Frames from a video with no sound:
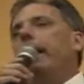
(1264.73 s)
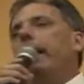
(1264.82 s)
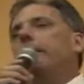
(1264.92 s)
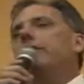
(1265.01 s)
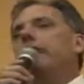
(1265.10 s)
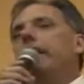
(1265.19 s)

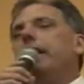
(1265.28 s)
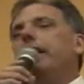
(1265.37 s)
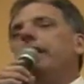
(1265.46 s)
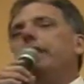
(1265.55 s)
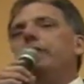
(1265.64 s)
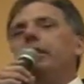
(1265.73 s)
Here's
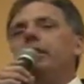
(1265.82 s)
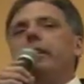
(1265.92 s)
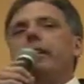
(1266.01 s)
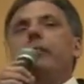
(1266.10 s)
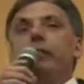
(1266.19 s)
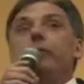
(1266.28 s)

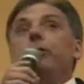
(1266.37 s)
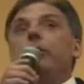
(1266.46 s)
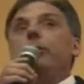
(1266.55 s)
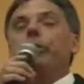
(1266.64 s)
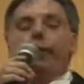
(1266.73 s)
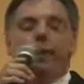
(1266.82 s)
the
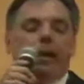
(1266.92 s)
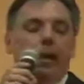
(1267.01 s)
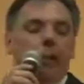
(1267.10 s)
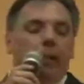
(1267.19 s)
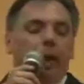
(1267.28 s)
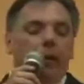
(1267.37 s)
truth
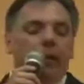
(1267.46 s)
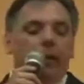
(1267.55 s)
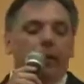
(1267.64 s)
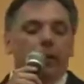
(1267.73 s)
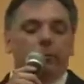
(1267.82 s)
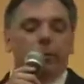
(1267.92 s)

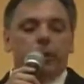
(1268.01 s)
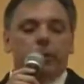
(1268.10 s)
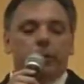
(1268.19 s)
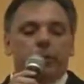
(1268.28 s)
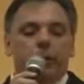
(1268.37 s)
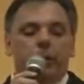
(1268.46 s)
about this
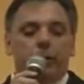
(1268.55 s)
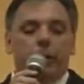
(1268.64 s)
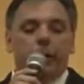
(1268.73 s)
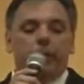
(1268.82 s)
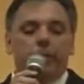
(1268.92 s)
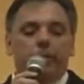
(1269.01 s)
particular
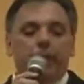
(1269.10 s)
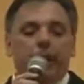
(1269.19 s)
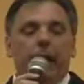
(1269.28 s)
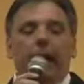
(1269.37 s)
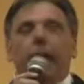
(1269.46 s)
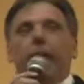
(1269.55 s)
situation.
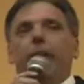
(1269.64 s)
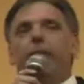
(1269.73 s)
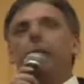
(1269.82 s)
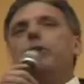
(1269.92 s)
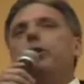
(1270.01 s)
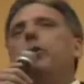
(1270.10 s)

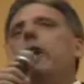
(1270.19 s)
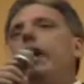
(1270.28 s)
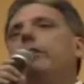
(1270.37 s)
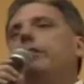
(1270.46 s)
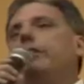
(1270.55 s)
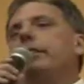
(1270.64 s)
There are 2
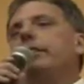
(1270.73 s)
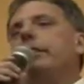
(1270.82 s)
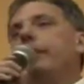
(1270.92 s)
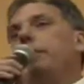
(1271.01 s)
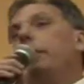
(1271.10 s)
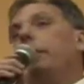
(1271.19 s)
agencies
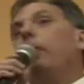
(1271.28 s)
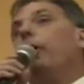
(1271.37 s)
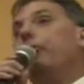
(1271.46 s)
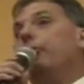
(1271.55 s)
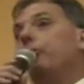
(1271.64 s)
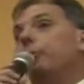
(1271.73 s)
that have
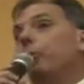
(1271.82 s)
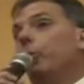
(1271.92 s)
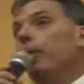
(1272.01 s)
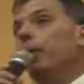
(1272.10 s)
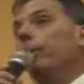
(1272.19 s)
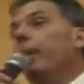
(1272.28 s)
proposed this rule.